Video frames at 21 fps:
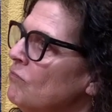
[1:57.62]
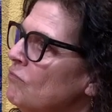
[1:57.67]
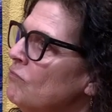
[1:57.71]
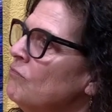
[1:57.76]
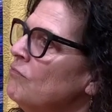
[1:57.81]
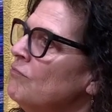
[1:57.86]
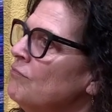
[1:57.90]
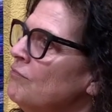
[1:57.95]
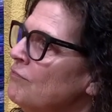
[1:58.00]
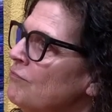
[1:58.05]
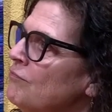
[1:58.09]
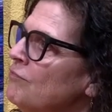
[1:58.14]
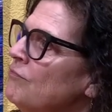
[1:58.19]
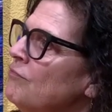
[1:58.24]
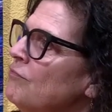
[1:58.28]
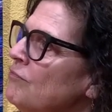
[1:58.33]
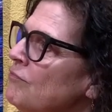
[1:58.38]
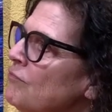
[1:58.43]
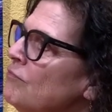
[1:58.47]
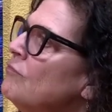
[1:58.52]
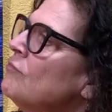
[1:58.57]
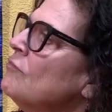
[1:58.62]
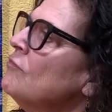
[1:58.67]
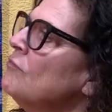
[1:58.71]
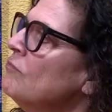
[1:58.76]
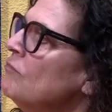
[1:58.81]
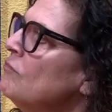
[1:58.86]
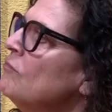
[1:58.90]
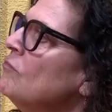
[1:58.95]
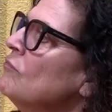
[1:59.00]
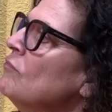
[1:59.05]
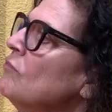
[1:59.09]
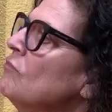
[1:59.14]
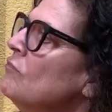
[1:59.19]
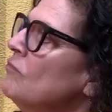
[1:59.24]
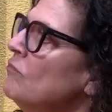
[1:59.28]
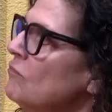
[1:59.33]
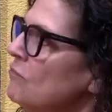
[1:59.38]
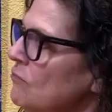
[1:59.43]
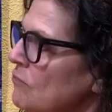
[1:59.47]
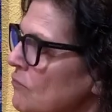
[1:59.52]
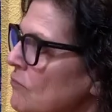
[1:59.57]
maybe this isn't one of
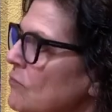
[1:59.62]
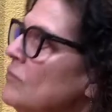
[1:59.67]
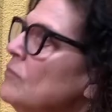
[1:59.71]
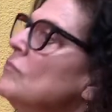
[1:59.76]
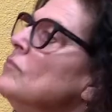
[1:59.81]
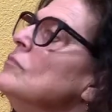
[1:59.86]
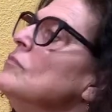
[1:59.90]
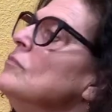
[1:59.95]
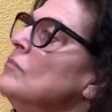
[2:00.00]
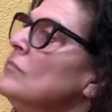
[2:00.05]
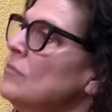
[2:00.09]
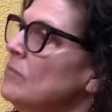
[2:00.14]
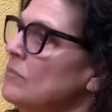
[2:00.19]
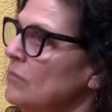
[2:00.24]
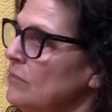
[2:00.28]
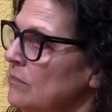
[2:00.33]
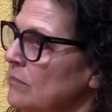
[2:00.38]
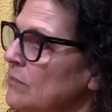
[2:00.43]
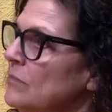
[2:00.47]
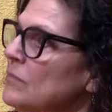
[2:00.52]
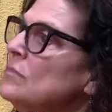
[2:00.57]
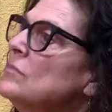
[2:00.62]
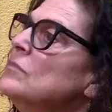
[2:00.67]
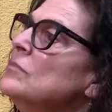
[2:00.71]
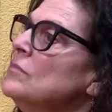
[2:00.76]
those early transition